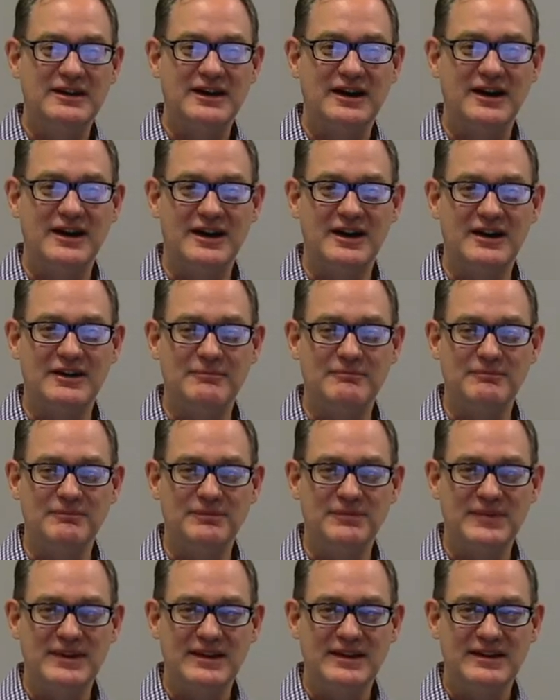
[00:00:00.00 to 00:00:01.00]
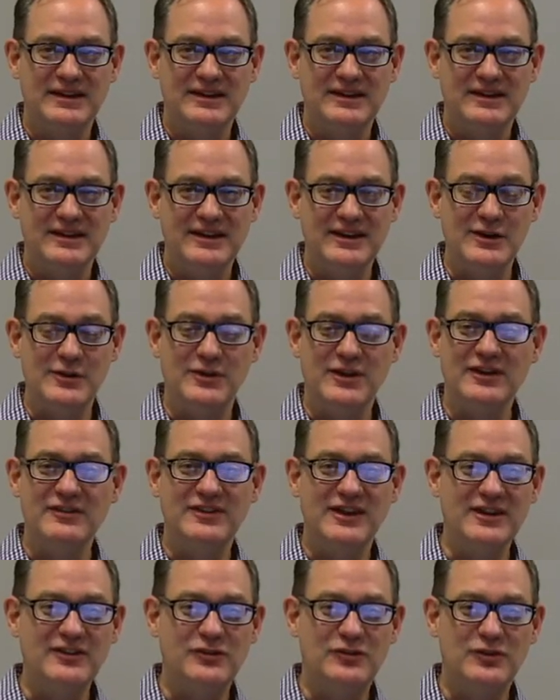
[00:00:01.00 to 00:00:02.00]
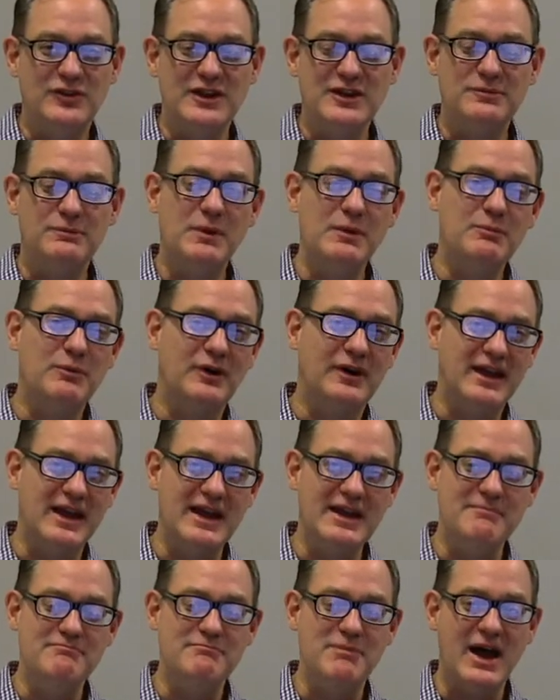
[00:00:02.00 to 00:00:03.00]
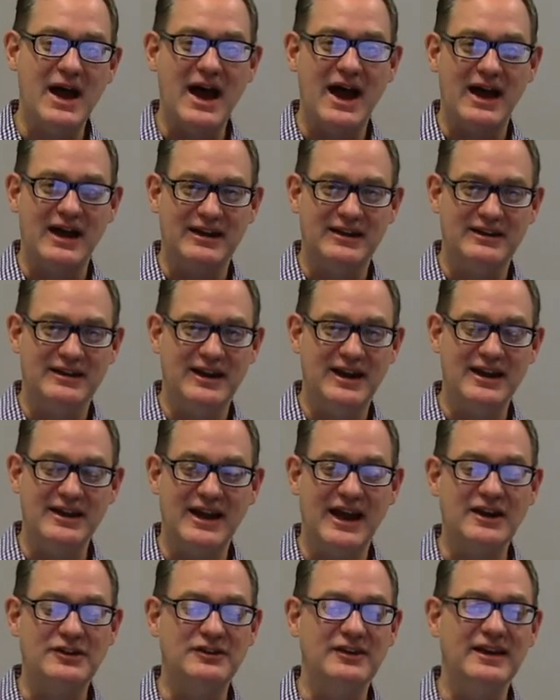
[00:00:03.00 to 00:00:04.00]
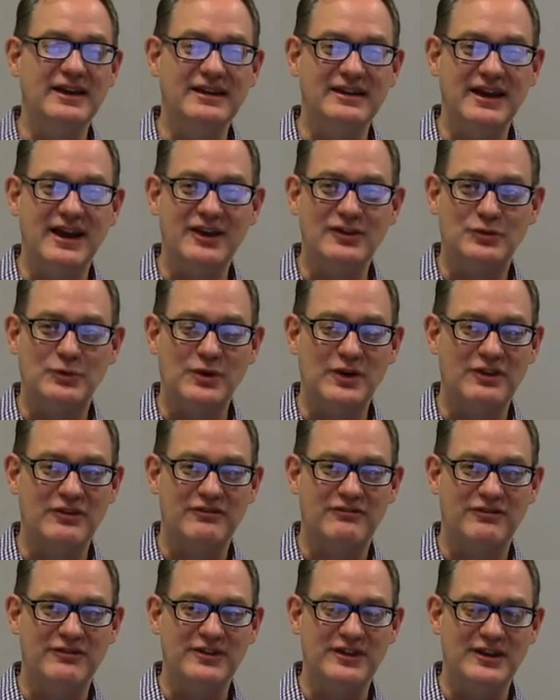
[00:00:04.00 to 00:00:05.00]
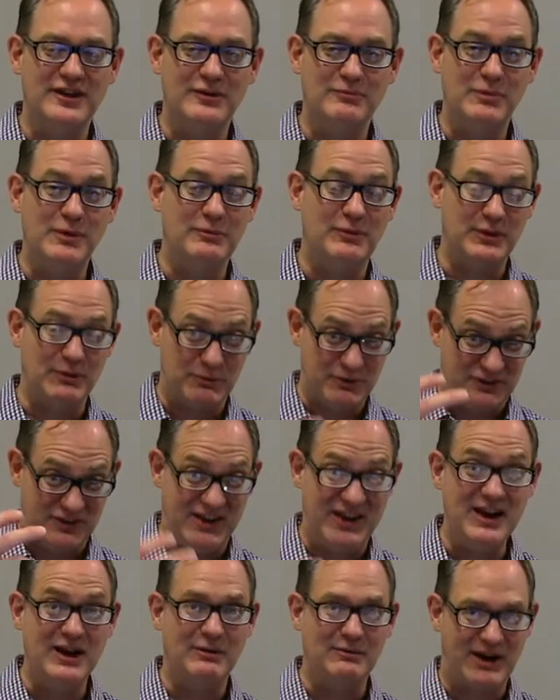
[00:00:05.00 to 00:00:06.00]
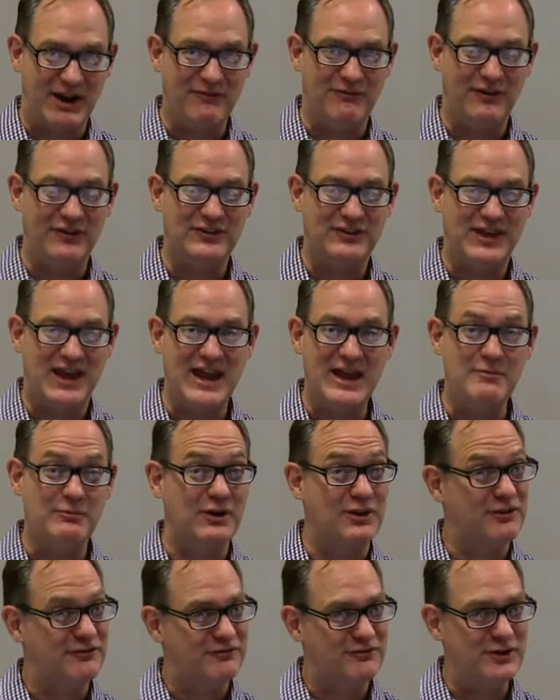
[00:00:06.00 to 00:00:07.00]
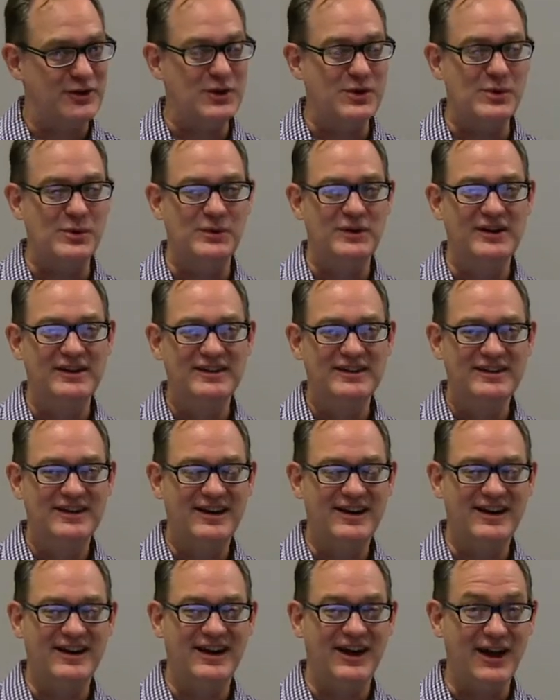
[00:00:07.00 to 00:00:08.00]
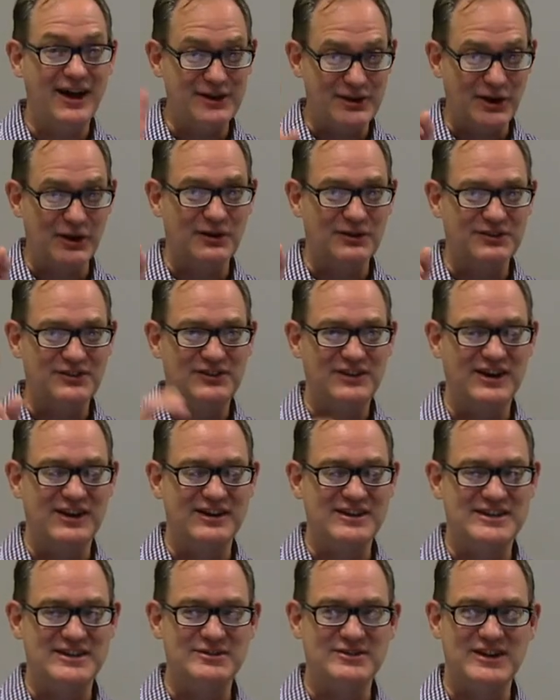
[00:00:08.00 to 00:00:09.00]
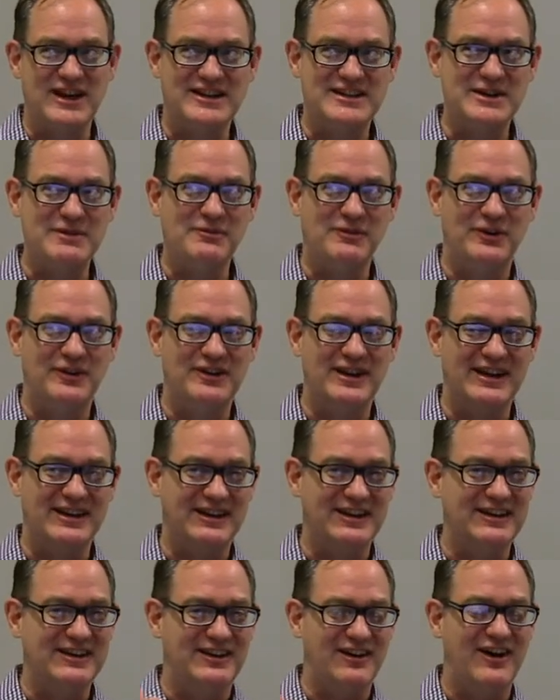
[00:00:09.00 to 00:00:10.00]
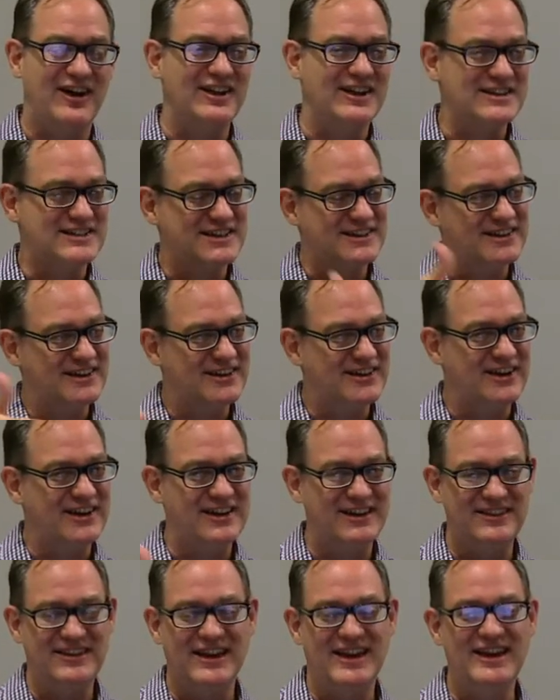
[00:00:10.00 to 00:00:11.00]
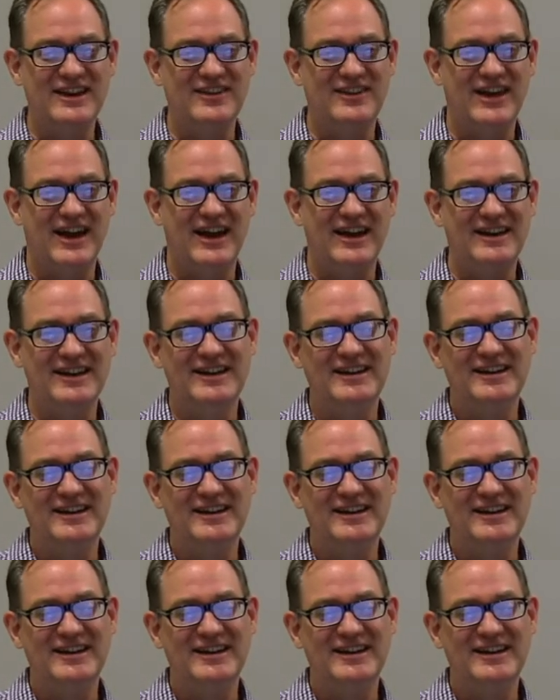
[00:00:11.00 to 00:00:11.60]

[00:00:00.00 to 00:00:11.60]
You know, these people came back. And actually, Inez, one of the people that was here when I first came, one of the few adults, you know, she was actually more like in college at the end of that.